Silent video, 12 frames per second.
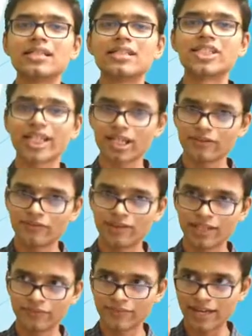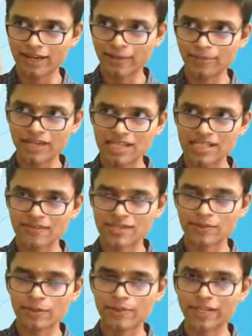check if that number is
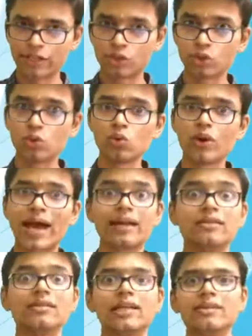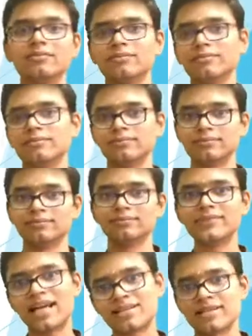divisible by 2 and 3.
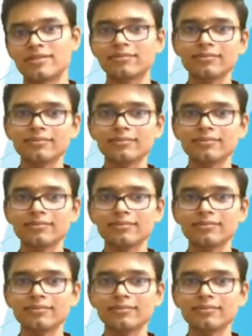That's it.